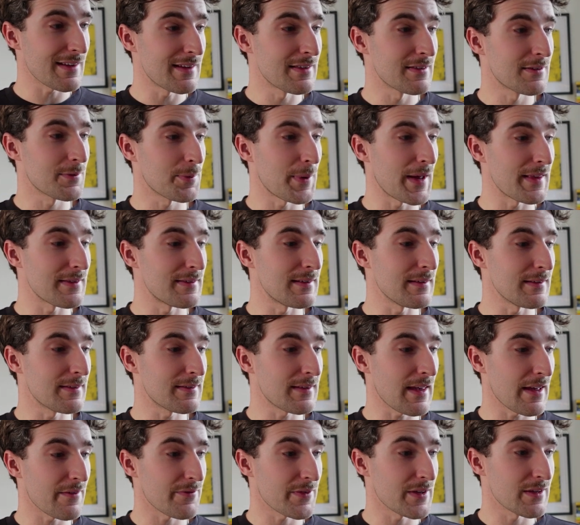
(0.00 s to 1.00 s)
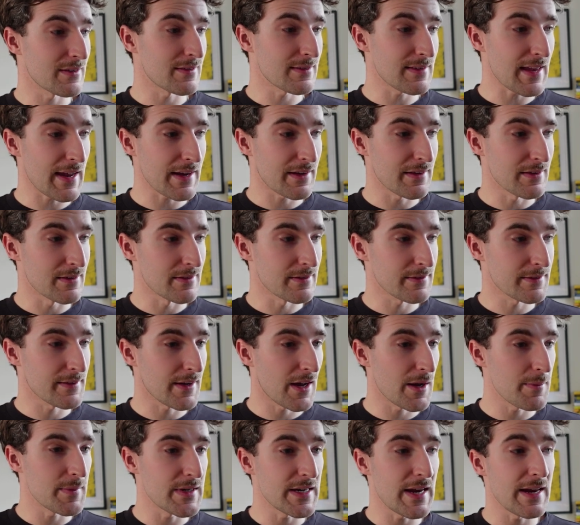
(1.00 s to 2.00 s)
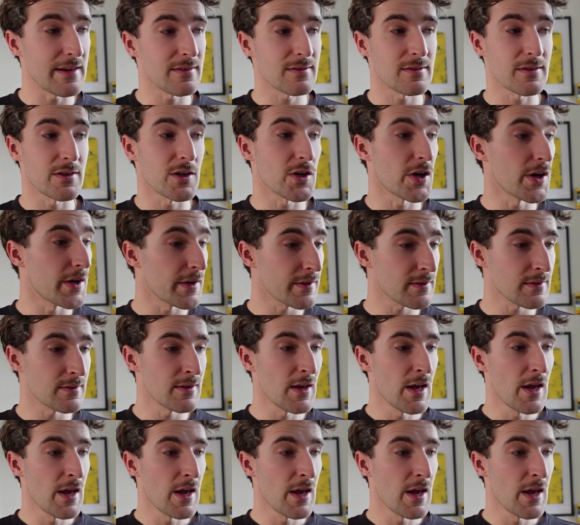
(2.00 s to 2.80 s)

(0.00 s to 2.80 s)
and 27 seconds. Simon Yates and Kuss,